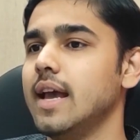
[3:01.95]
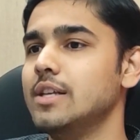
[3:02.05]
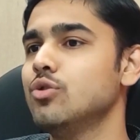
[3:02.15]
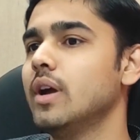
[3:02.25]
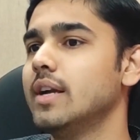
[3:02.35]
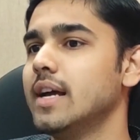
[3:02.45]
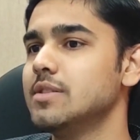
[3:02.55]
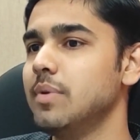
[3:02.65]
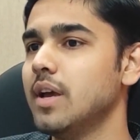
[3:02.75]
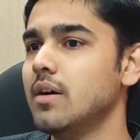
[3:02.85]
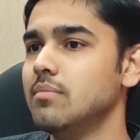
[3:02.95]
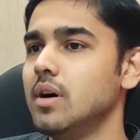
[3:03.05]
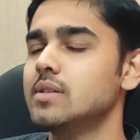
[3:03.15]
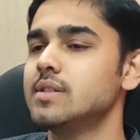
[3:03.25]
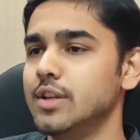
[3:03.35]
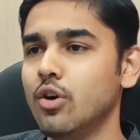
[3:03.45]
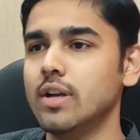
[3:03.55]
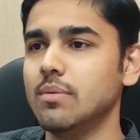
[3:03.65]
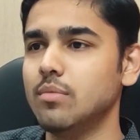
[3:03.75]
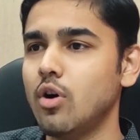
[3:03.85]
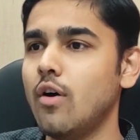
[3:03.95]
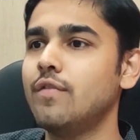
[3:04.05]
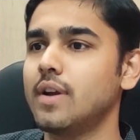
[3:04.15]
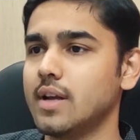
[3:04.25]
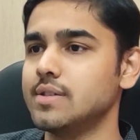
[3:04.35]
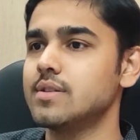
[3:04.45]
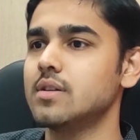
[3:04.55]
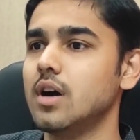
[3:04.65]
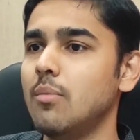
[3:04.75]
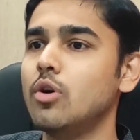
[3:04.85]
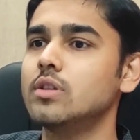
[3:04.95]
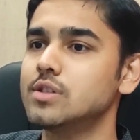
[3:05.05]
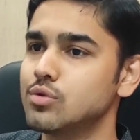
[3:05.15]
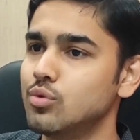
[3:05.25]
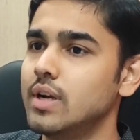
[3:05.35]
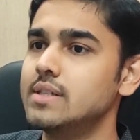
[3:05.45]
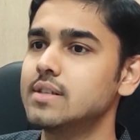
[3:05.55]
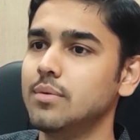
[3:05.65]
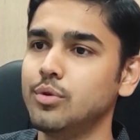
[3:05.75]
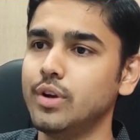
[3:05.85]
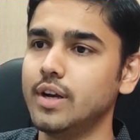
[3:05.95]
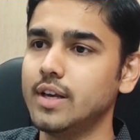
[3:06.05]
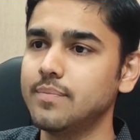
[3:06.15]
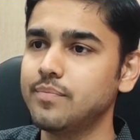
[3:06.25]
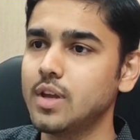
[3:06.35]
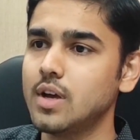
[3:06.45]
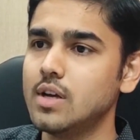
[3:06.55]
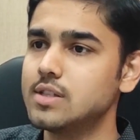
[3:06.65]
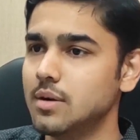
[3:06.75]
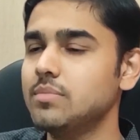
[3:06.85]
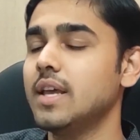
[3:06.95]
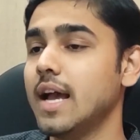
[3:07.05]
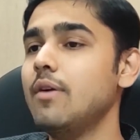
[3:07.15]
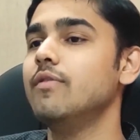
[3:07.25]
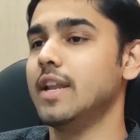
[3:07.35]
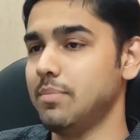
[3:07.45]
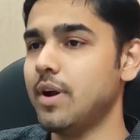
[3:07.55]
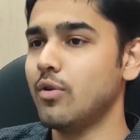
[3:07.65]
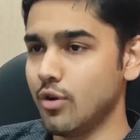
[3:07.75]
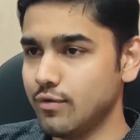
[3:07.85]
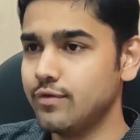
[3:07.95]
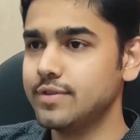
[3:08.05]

EduGATE has become a synonym of trust among the students community, something I am very proud of.